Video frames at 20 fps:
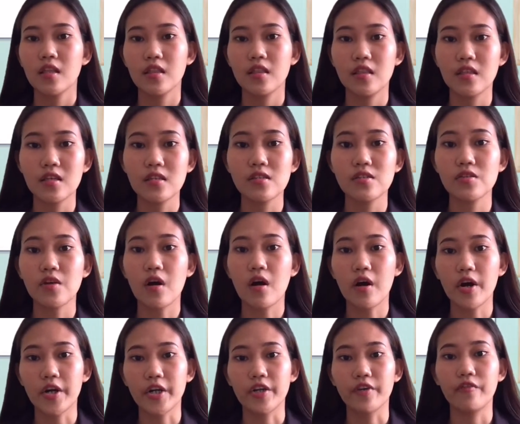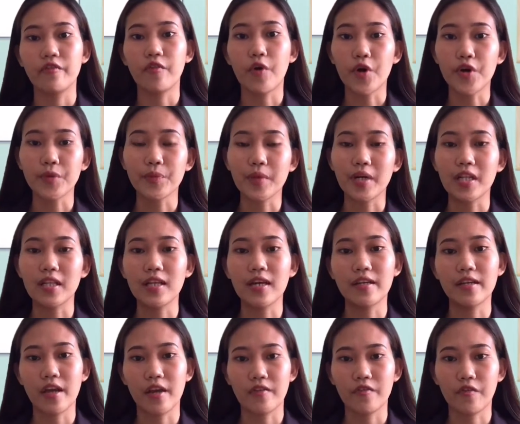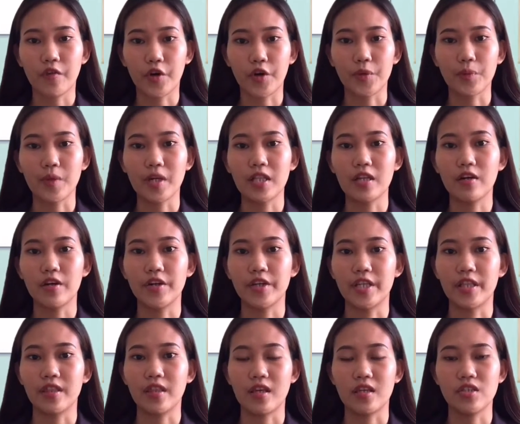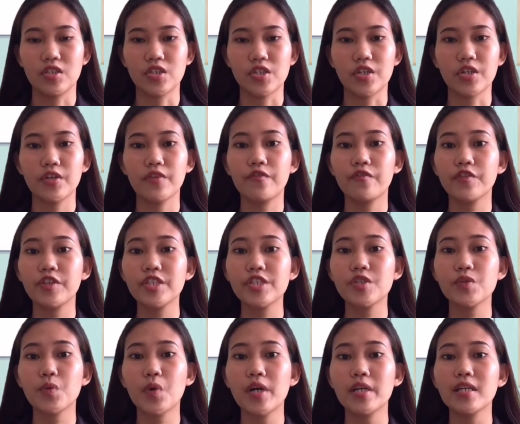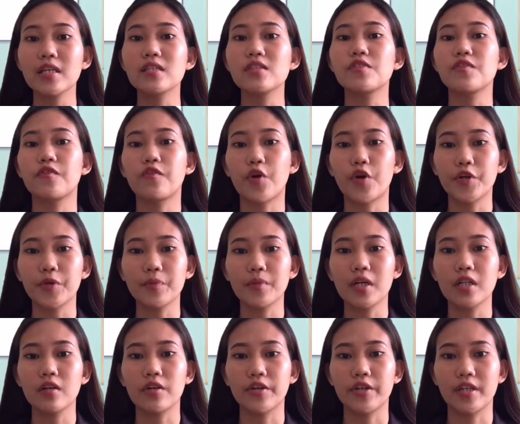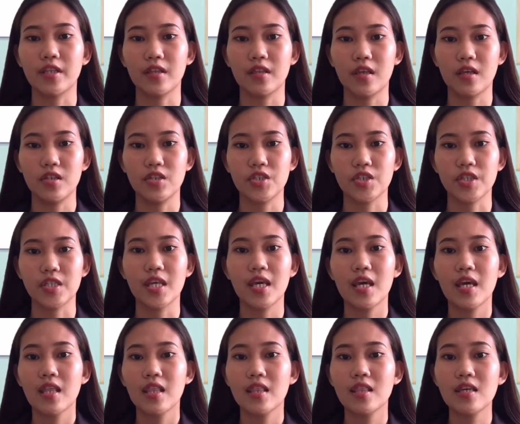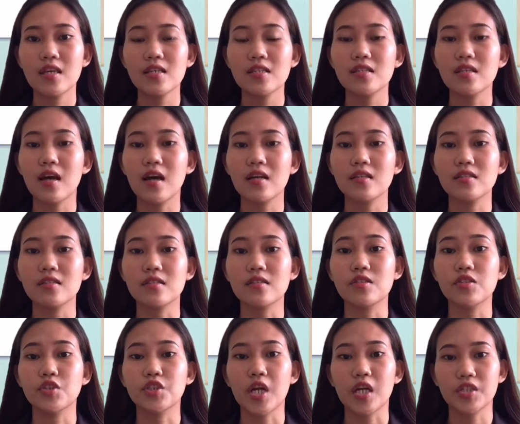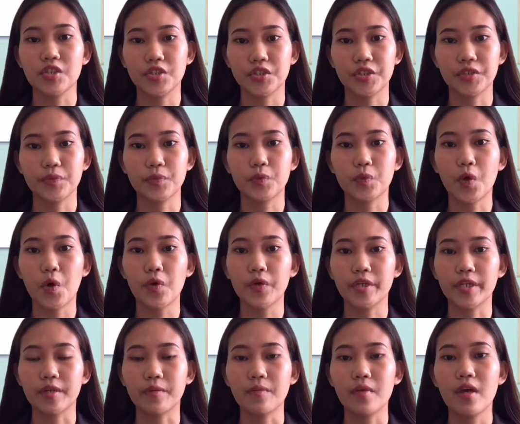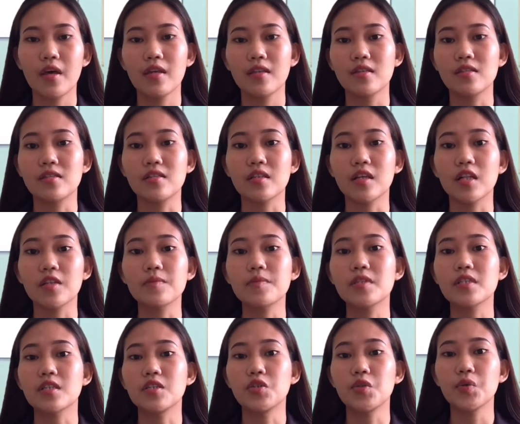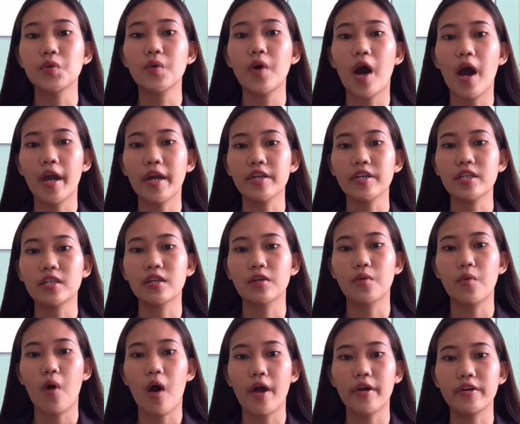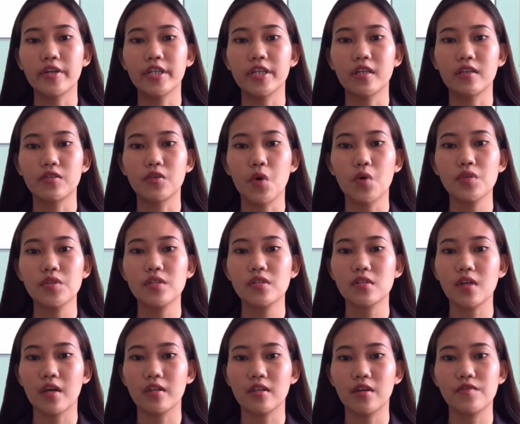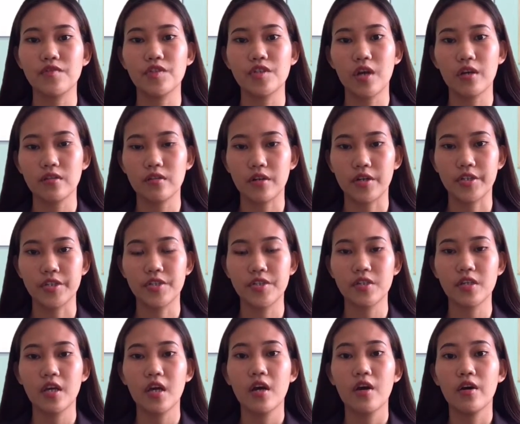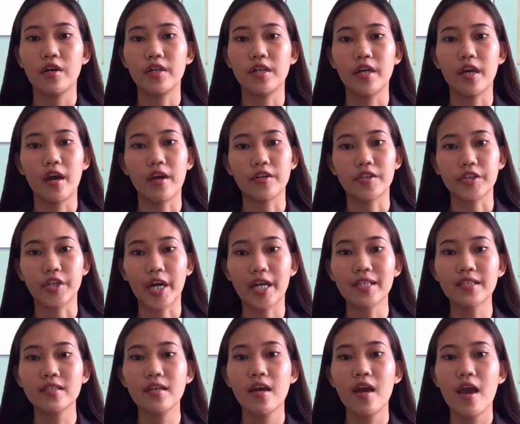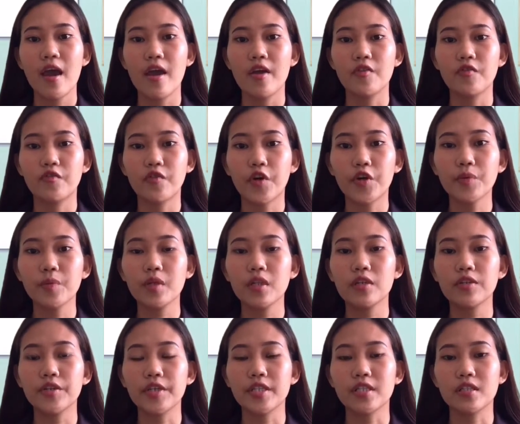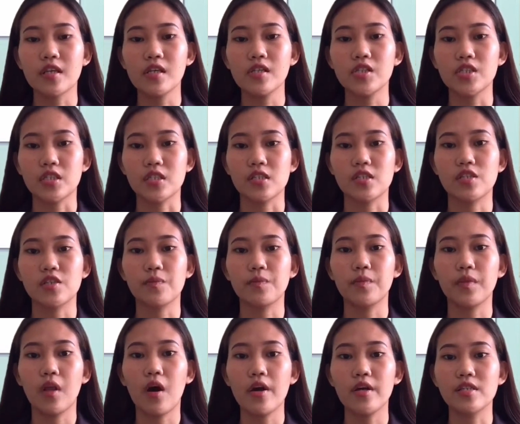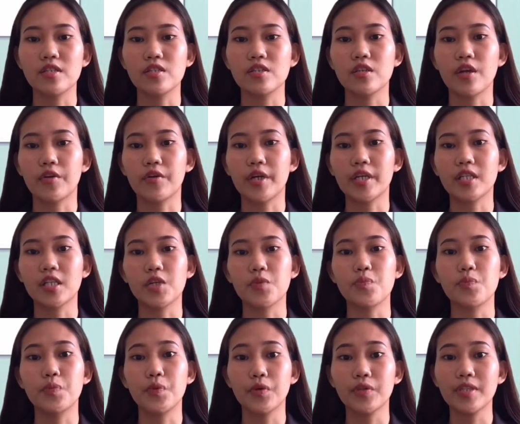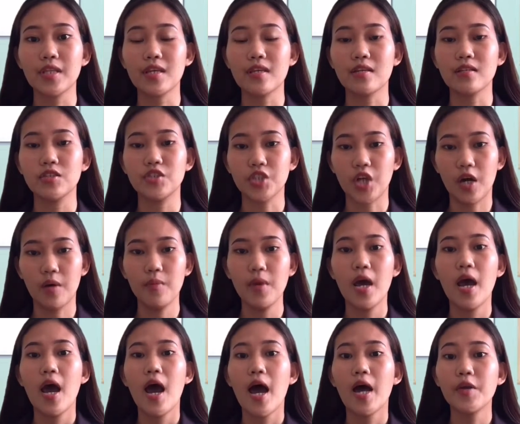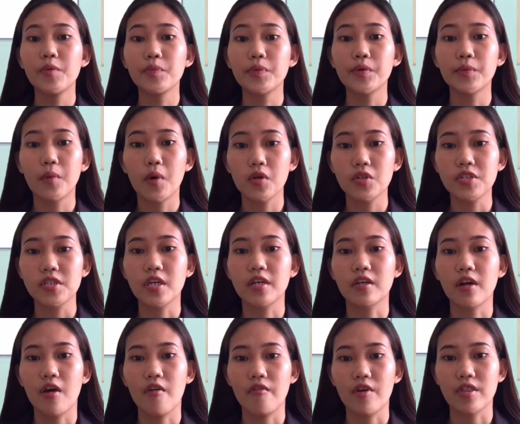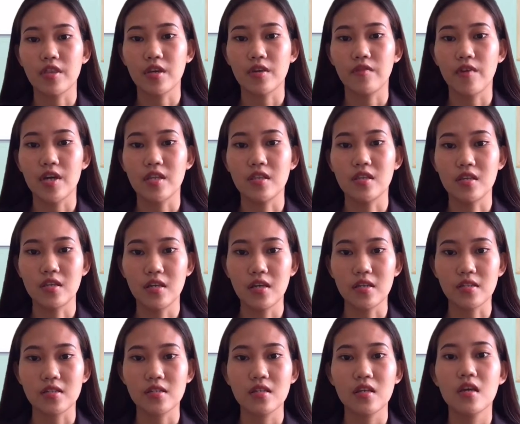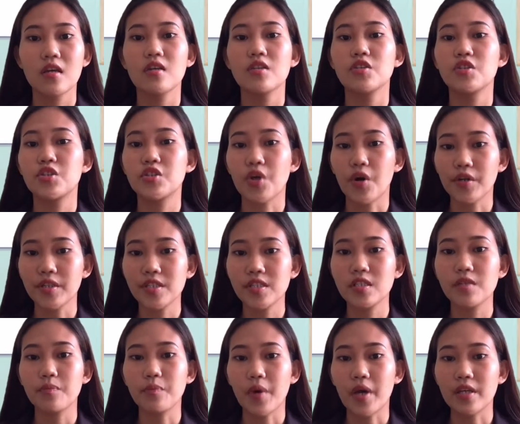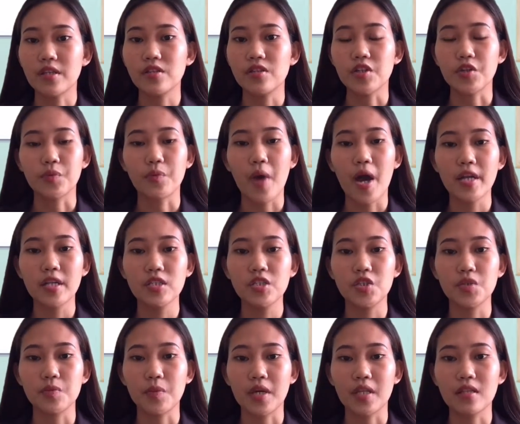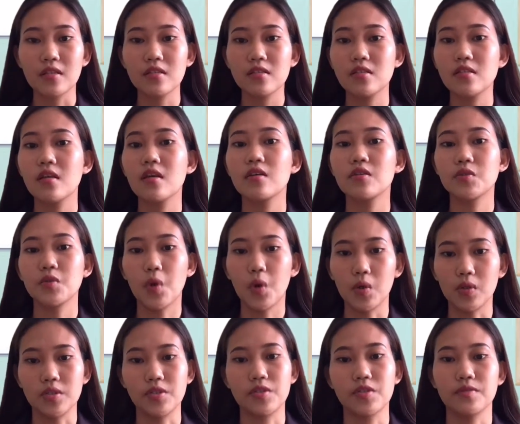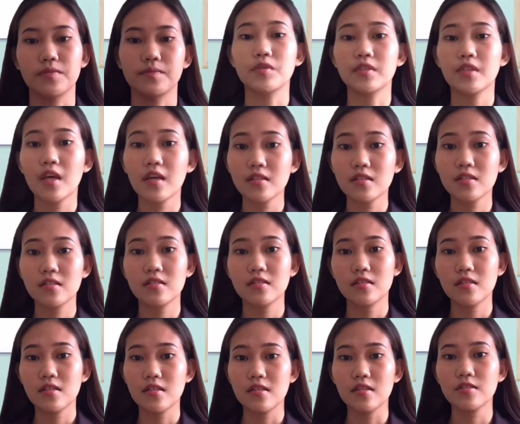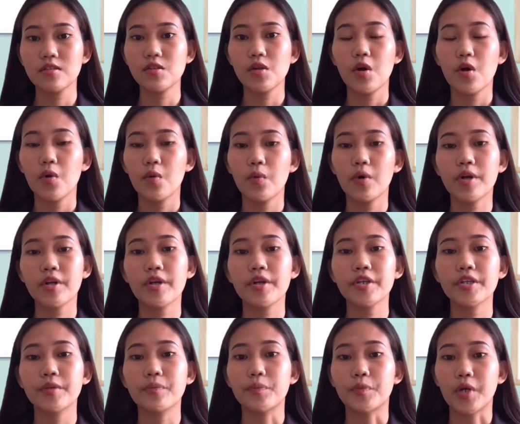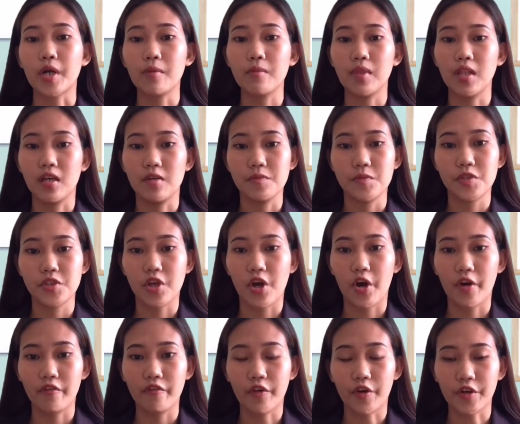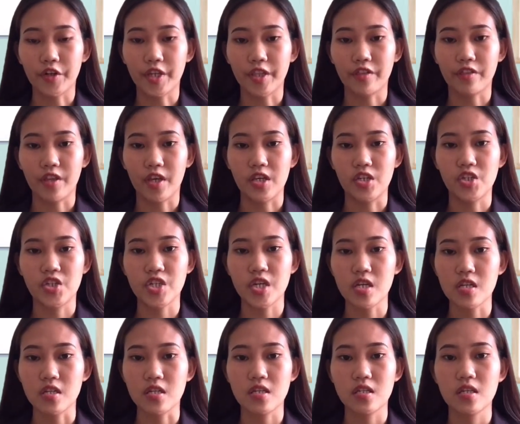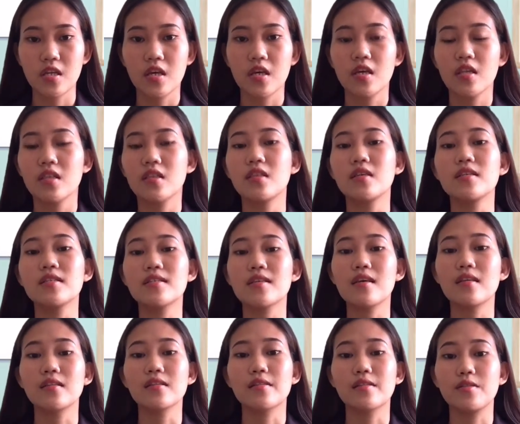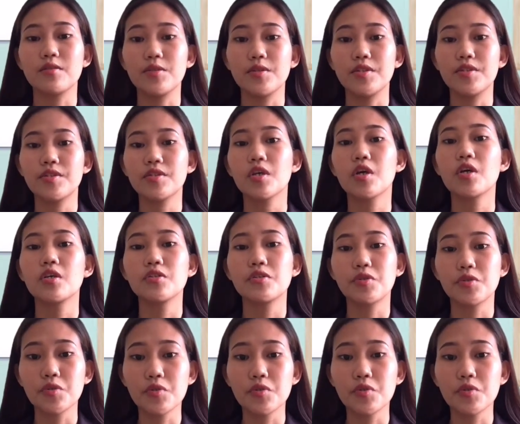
These are the formal and informal orientation. The first one is formal orientation. This has a structured program. This helps a new hire in acquiring a known set of standards. On the other hand, informal orientation is employees directly put in a job and promotes innovative ideas. Choice depends on management's goals. Next is, what are the problems of orientations? This includes too